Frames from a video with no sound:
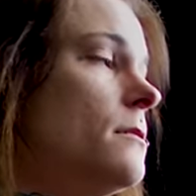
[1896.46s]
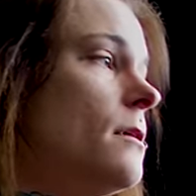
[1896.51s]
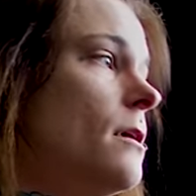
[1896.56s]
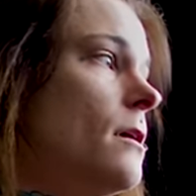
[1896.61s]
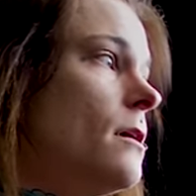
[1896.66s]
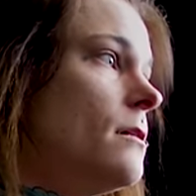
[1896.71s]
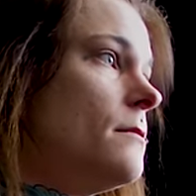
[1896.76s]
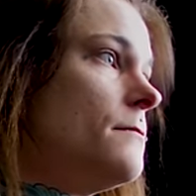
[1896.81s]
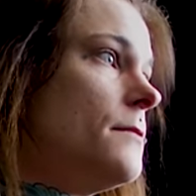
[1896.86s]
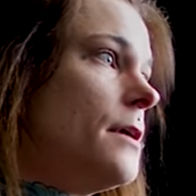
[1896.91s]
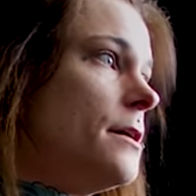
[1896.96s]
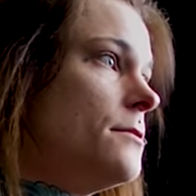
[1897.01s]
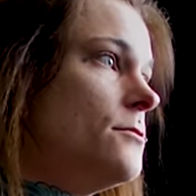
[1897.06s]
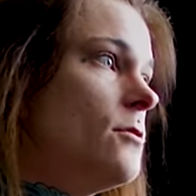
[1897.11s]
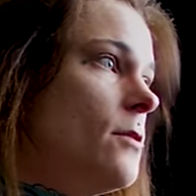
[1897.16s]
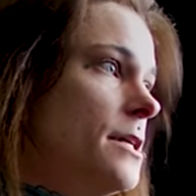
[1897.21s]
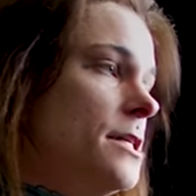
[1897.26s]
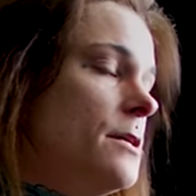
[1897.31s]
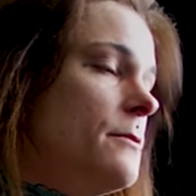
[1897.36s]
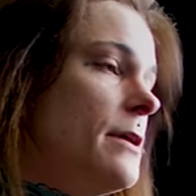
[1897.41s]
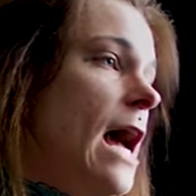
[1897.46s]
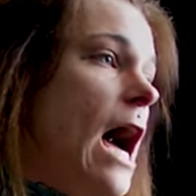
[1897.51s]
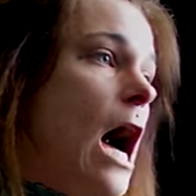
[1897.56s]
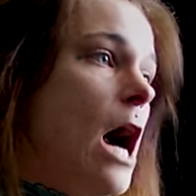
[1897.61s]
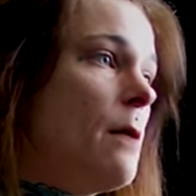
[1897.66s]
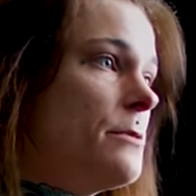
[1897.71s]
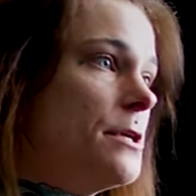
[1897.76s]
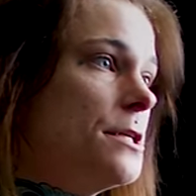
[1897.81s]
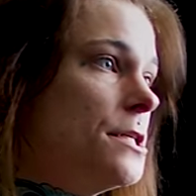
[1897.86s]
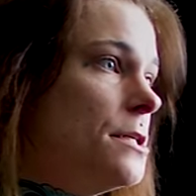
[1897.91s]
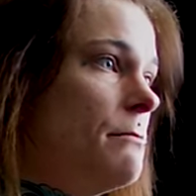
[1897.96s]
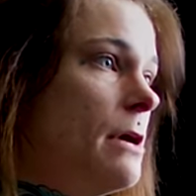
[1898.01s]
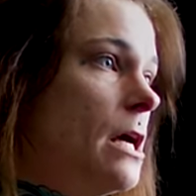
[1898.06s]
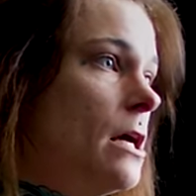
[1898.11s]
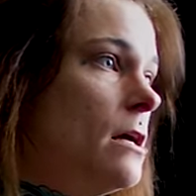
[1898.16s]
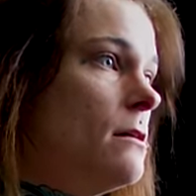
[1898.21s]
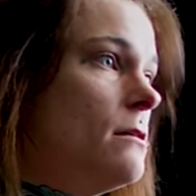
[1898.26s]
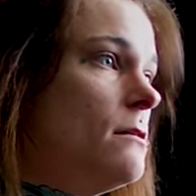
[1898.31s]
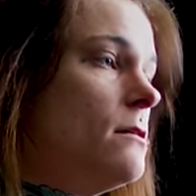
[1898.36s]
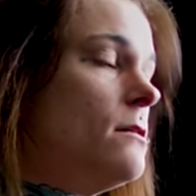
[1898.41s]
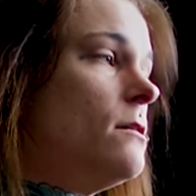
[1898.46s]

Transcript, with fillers: They had no idea what happened to me.